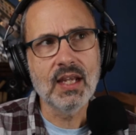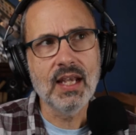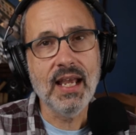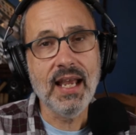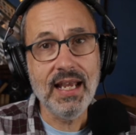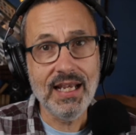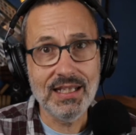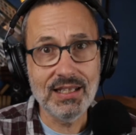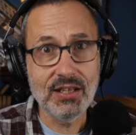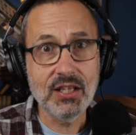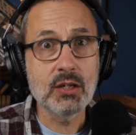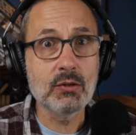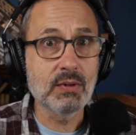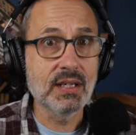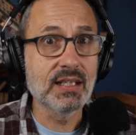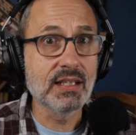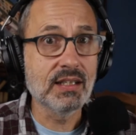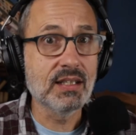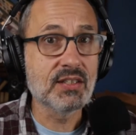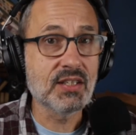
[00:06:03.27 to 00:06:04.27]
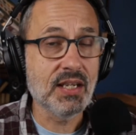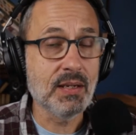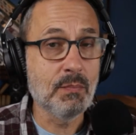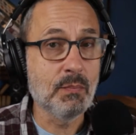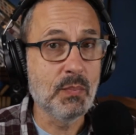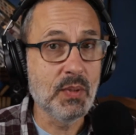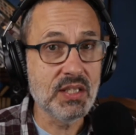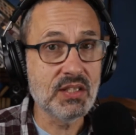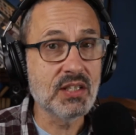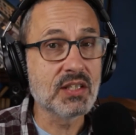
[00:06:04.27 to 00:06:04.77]
and they're running the same
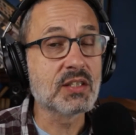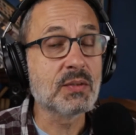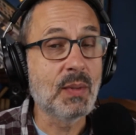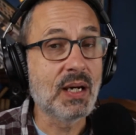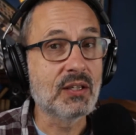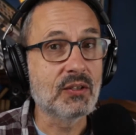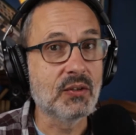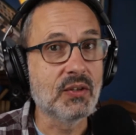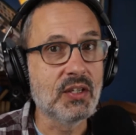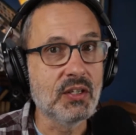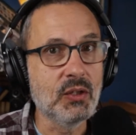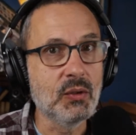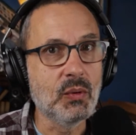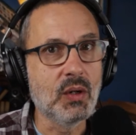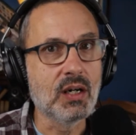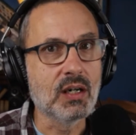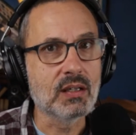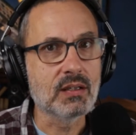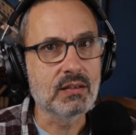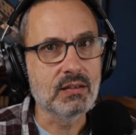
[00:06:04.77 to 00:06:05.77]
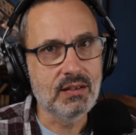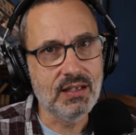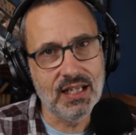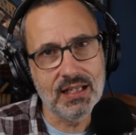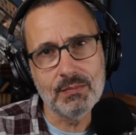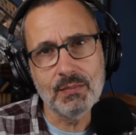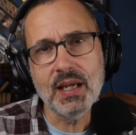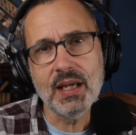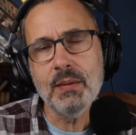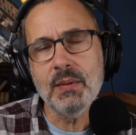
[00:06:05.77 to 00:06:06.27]
business model that you are,
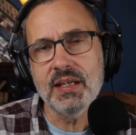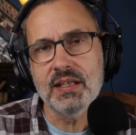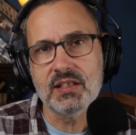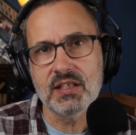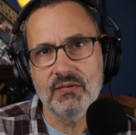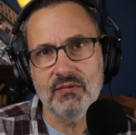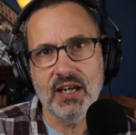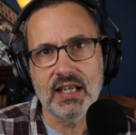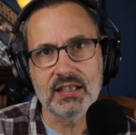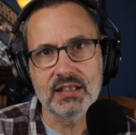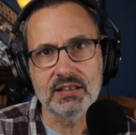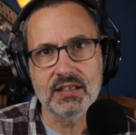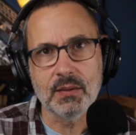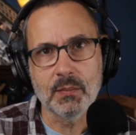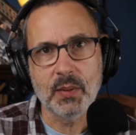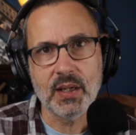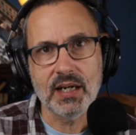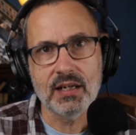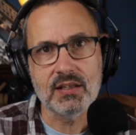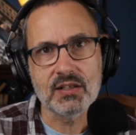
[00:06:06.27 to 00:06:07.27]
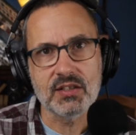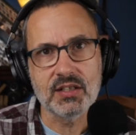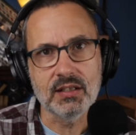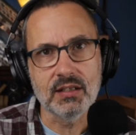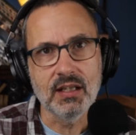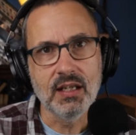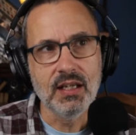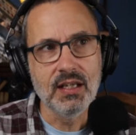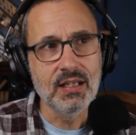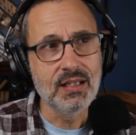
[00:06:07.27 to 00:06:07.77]
then maybe it's a valid comparison.
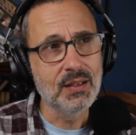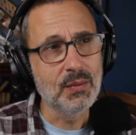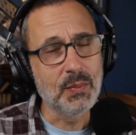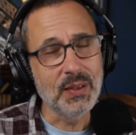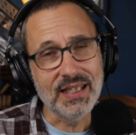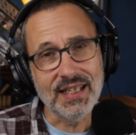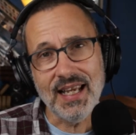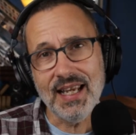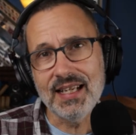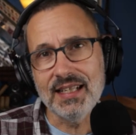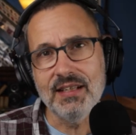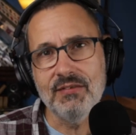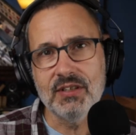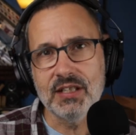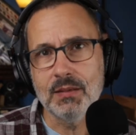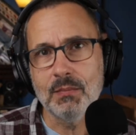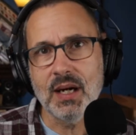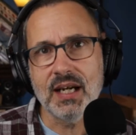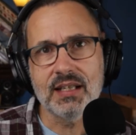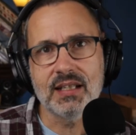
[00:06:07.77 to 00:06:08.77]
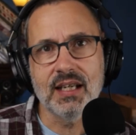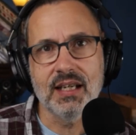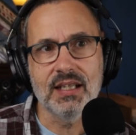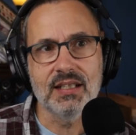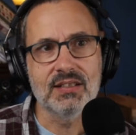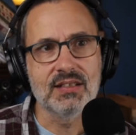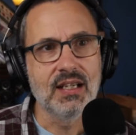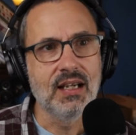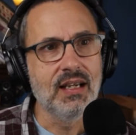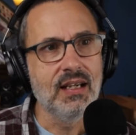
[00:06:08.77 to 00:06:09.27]
But again, even in my
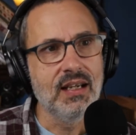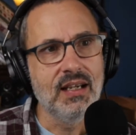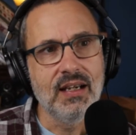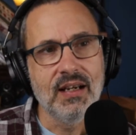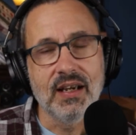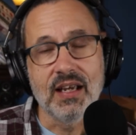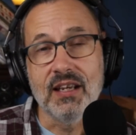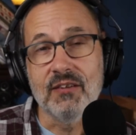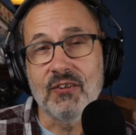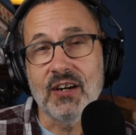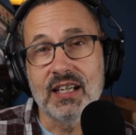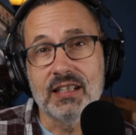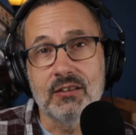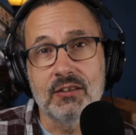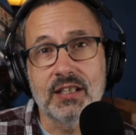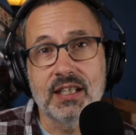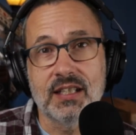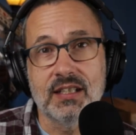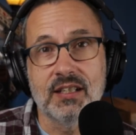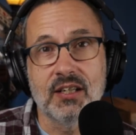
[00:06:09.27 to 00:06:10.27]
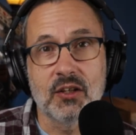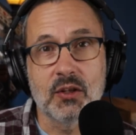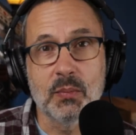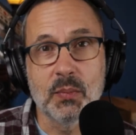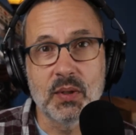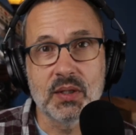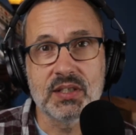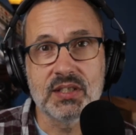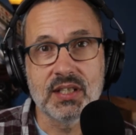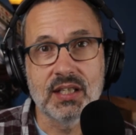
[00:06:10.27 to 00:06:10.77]
case, if I look at another
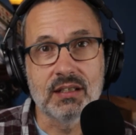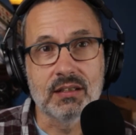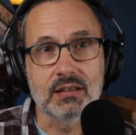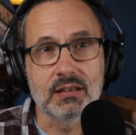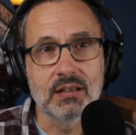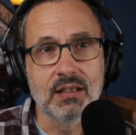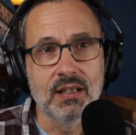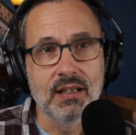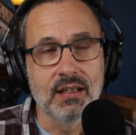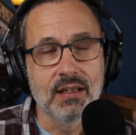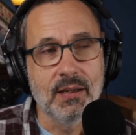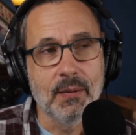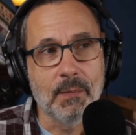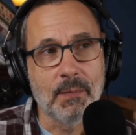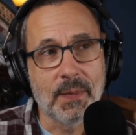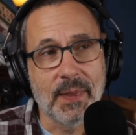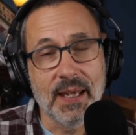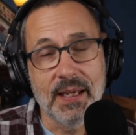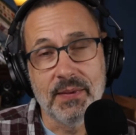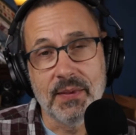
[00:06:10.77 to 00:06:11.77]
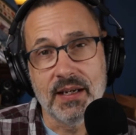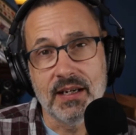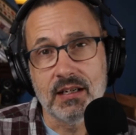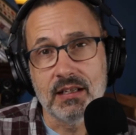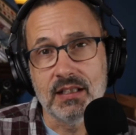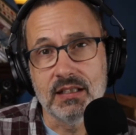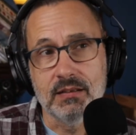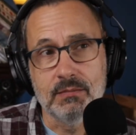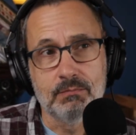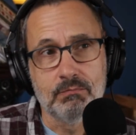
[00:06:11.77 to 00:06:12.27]
bookseller and they're at